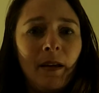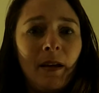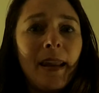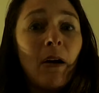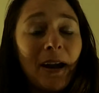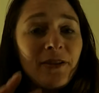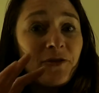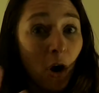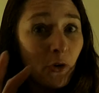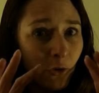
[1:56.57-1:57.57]
Now, I
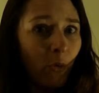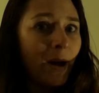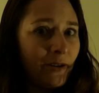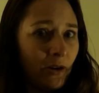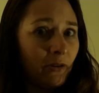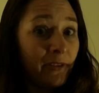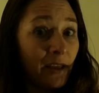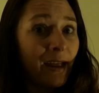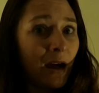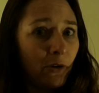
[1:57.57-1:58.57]
don't quite know if
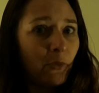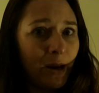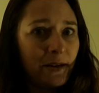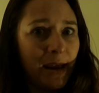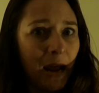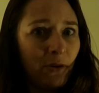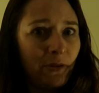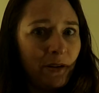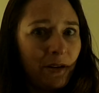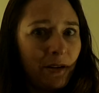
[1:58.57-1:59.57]
that's how it went down,
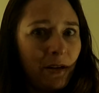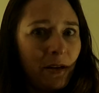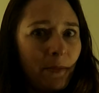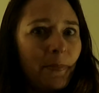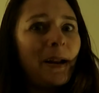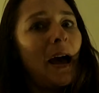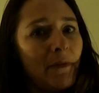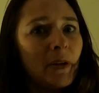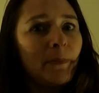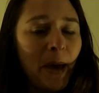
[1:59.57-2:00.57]
but
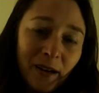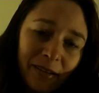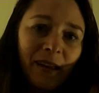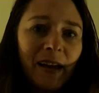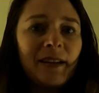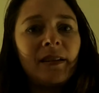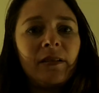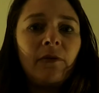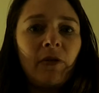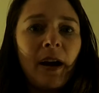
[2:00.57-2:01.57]
having been a scientist
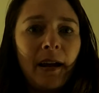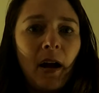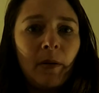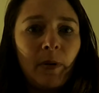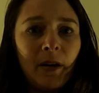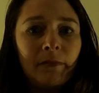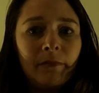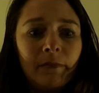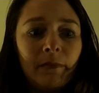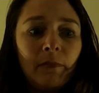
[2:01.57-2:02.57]
at Friday Harbor
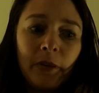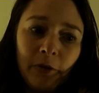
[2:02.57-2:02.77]
with a